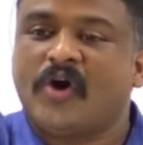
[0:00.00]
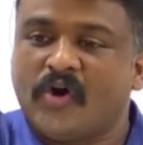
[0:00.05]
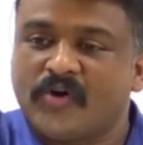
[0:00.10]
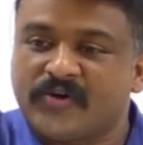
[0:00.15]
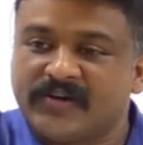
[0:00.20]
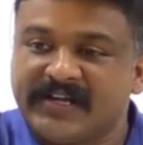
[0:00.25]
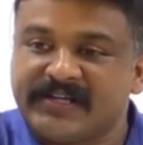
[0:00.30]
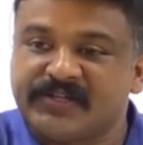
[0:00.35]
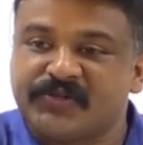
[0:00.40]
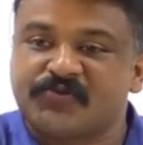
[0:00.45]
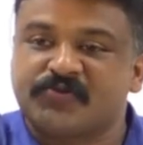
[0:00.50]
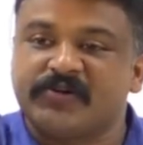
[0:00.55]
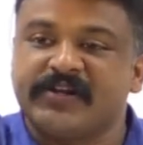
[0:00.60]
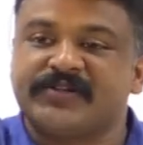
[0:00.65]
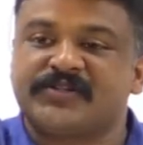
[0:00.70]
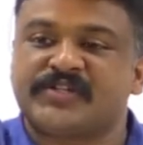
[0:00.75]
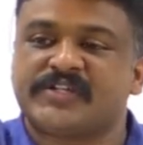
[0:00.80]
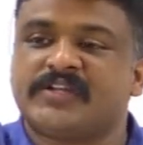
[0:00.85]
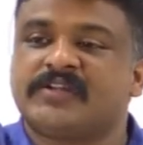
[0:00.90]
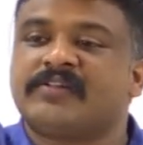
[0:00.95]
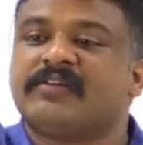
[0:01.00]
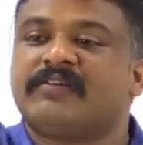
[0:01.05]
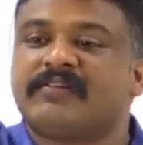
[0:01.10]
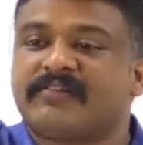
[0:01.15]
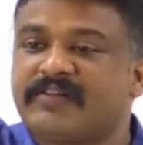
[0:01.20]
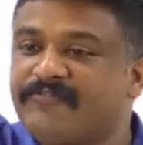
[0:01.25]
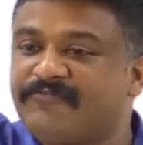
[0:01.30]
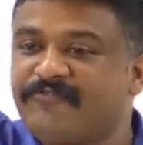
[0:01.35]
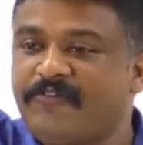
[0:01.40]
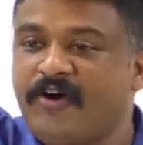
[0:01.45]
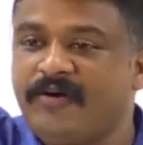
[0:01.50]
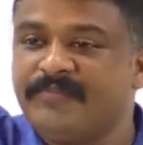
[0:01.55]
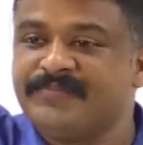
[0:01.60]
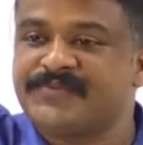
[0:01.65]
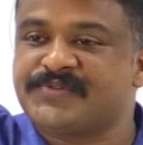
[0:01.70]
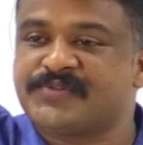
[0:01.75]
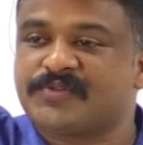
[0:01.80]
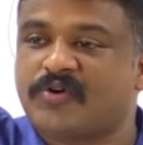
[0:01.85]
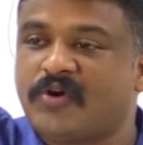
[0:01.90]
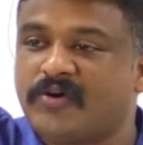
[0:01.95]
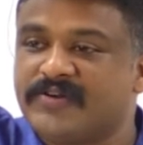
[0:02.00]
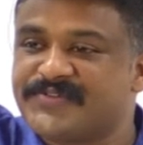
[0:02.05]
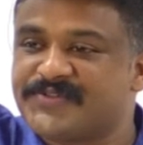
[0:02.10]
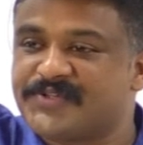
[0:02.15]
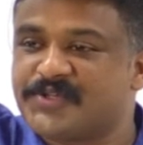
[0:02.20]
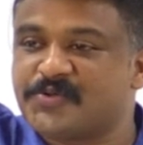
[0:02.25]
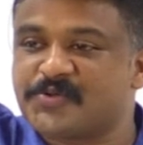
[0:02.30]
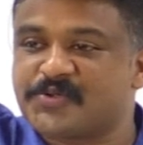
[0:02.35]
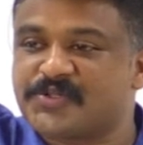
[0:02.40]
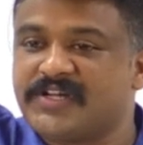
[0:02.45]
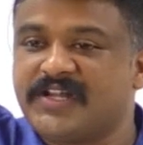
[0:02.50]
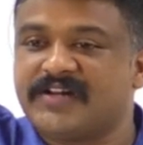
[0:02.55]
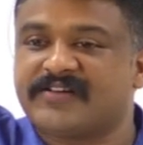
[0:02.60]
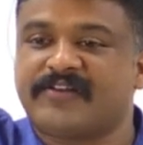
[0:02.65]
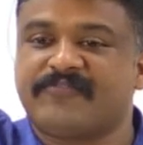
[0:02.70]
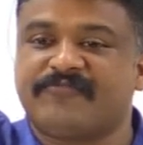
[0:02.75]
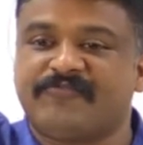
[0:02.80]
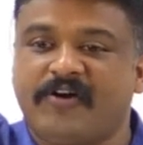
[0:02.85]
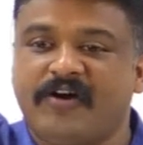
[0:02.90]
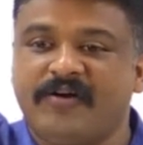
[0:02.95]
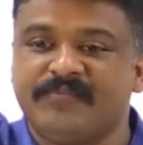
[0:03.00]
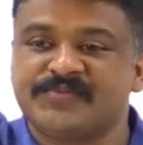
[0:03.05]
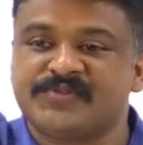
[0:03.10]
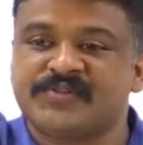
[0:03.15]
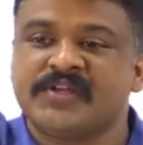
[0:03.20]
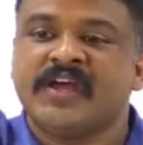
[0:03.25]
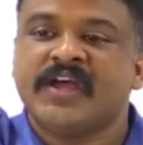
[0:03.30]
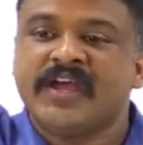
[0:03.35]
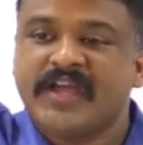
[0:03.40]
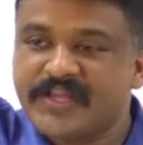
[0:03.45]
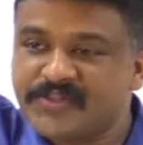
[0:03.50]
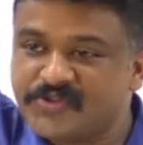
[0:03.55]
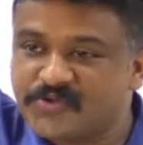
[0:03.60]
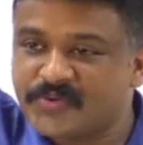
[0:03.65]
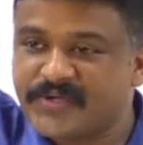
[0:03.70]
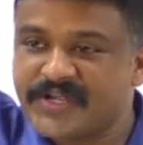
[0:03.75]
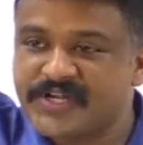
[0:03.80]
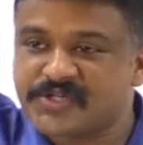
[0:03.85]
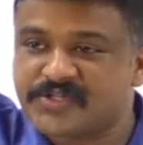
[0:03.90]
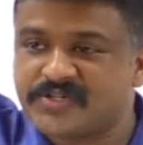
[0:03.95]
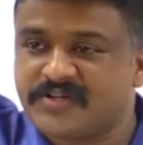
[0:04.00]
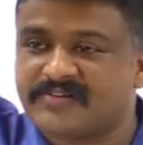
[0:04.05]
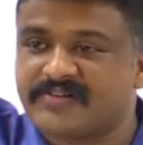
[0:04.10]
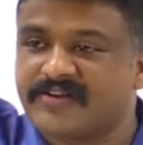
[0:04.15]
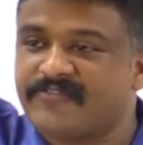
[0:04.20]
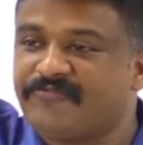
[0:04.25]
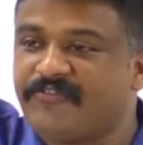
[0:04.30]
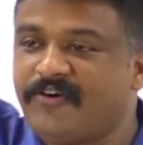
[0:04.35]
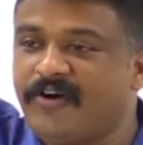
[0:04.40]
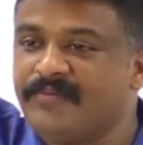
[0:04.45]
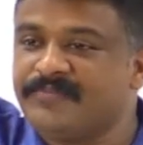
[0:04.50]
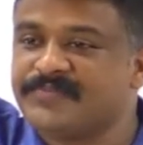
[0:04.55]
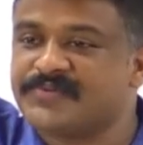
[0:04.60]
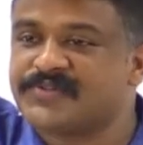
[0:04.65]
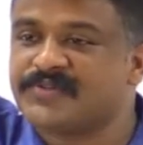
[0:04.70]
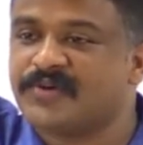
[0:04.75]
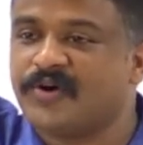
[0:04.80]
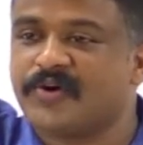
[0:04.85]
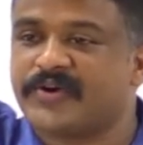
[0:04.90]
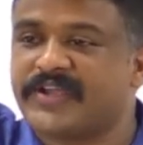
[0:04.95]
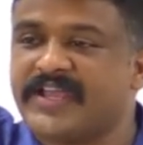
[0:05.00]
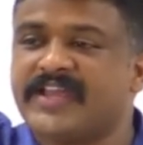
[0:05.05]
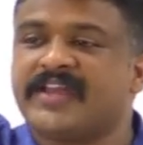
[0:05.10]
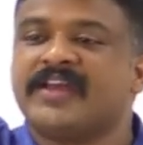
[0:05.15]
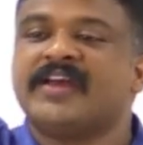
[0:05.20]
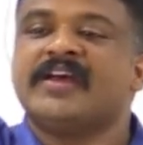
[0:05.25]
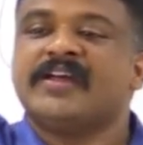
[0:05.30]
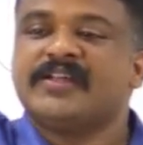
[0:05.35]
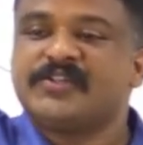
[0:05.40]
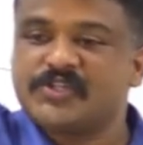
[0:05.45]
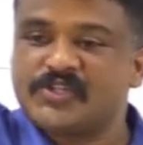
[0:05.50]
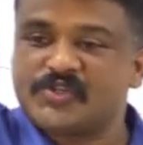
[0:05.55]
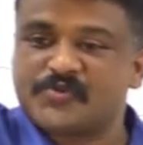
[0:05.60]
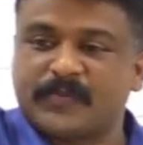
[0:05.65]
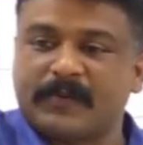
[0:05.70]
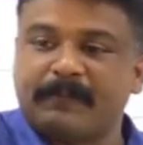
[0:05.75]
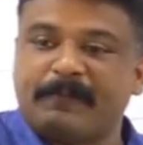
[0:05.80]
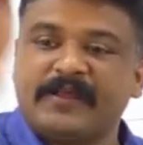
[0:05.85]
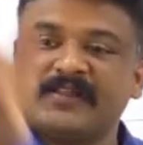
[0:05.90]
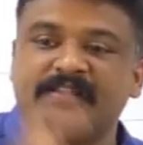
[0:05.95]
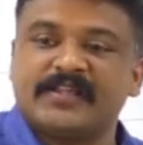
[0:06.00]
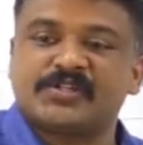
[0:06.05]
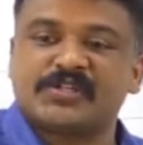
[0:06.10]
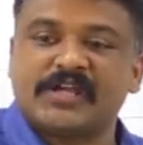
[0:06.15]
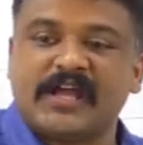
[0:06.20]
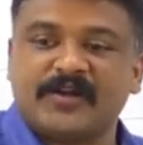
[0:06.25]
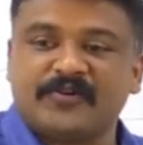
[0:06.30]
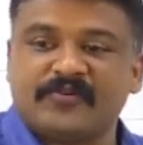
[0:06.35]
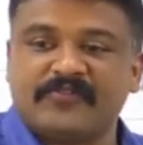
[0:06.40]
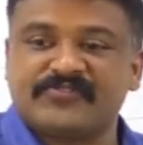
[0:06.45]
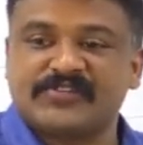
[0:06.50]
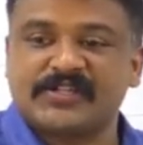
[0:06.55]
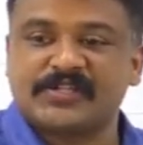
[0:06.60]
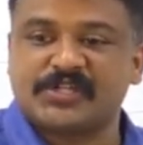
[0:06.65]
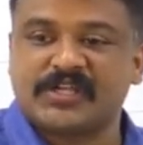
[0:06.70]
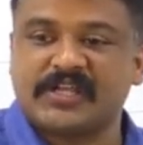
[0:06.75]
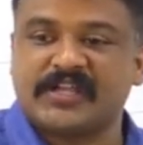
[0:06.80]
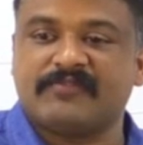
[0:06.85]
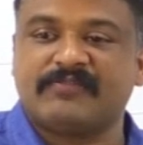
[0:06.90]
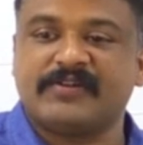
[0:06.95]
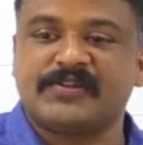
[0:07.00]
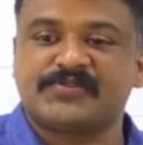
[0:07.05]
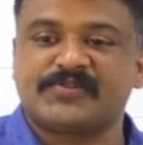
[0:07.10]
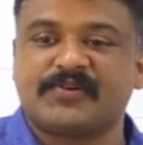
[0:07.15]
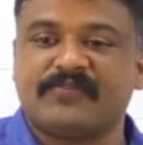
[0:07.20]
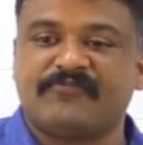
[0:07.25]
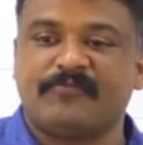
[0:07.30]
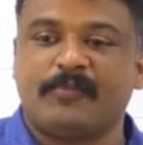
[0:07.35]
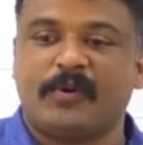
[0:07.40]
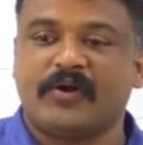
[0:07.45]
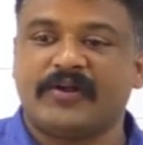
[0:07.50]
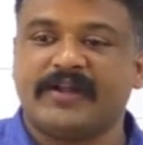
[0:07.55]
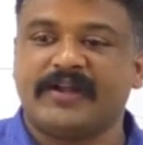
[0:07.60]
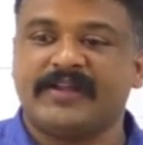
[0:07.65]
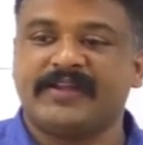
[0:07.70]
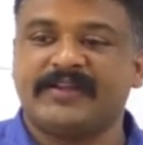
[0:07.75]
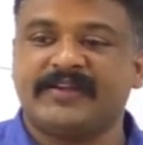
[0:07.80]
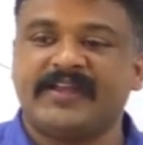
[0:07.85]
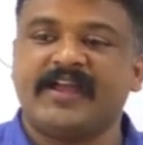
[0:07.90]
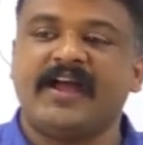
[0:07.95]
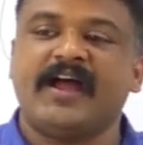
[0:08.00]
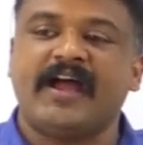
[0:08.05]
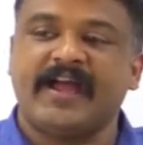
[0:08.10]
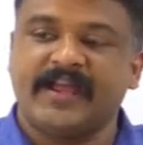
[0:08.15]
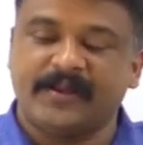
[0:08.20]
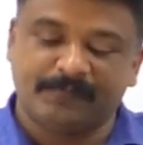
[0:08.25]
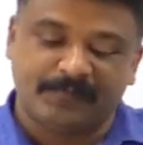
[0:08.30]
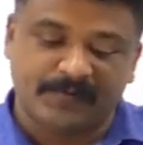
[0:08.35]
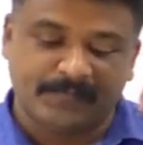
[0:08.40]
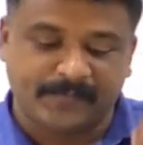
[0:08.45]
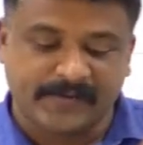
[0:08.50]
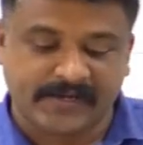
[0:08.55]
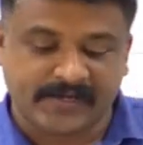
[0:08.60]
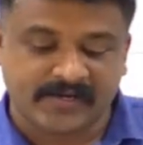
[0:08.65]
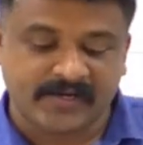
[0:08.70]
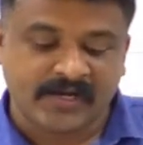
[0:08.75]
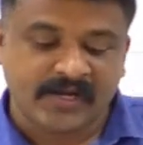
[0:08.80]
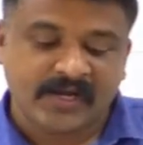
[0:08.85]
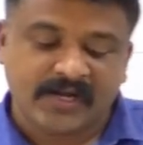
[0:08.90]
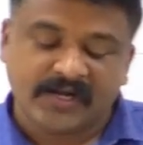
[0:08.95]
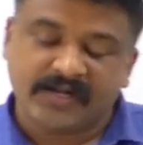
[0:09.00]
or legislative reforms, constitutional reforms, educational reforms. Okay, just prepare the chart of such events of modern India and prepare.